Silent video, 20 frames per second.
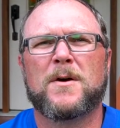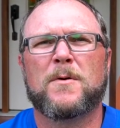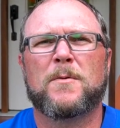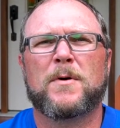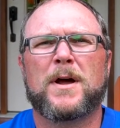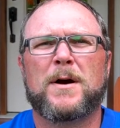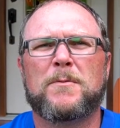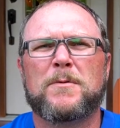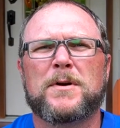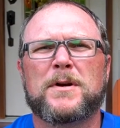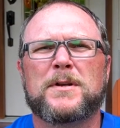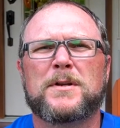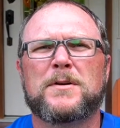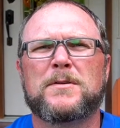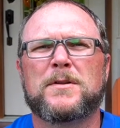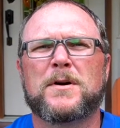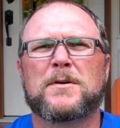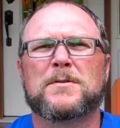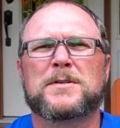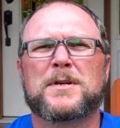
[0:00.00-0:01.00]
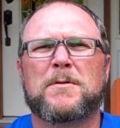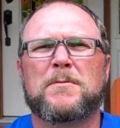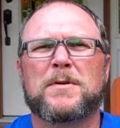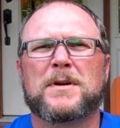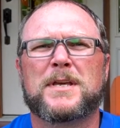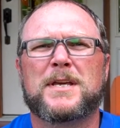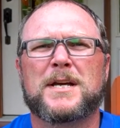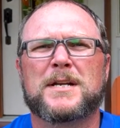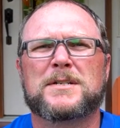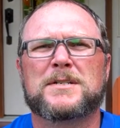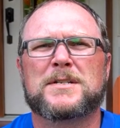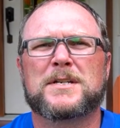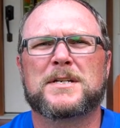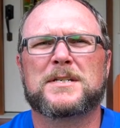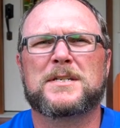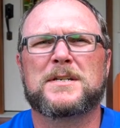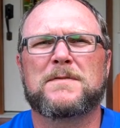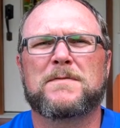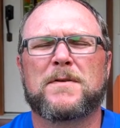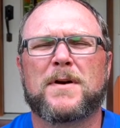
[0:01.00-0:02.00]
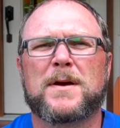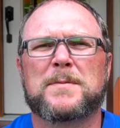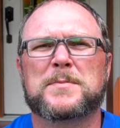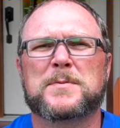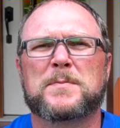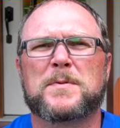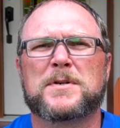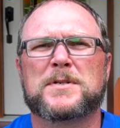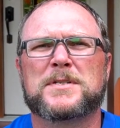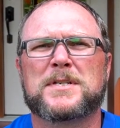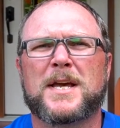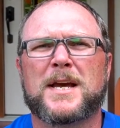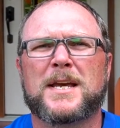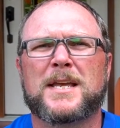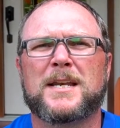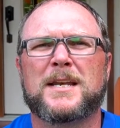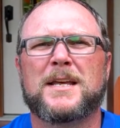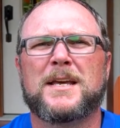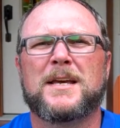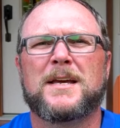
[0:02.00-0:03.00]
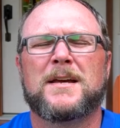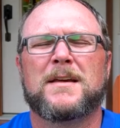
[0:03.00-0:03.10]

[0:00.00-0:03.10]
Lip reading: What I want to do though is I want to catch 60 frames per second.